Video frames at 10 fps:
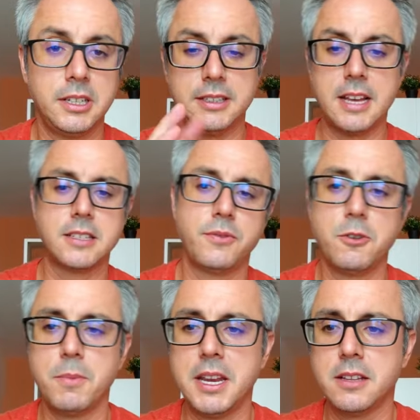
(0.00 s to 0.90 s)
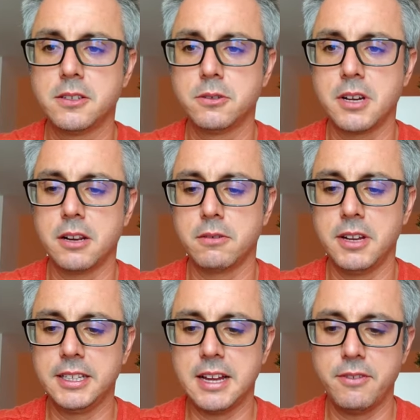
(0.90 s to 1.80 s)
It takes a few minutes to
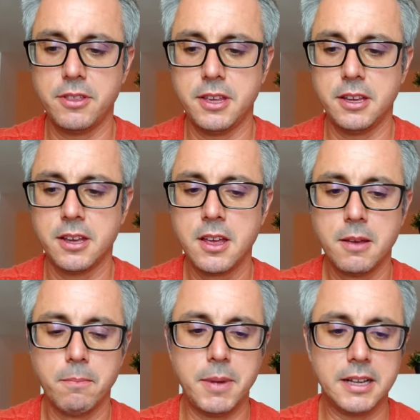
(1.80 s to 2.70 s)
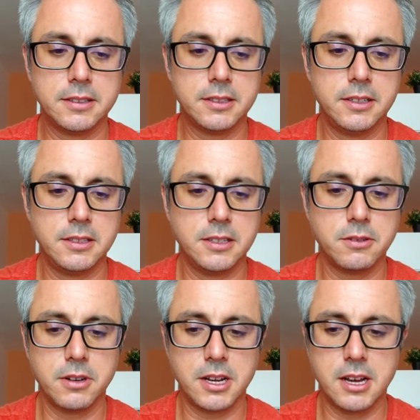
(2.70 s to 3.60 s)
calculate everything, but this is
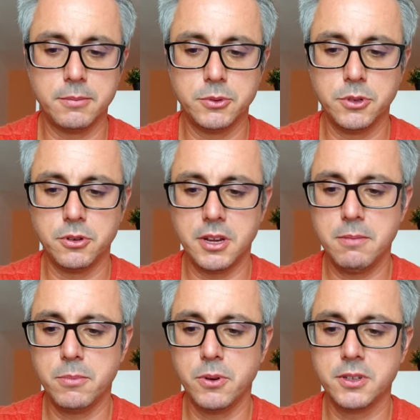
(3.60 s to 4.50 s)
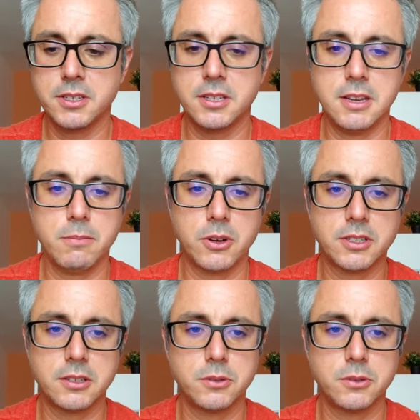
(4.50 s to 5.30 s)
gonna come to your inbox as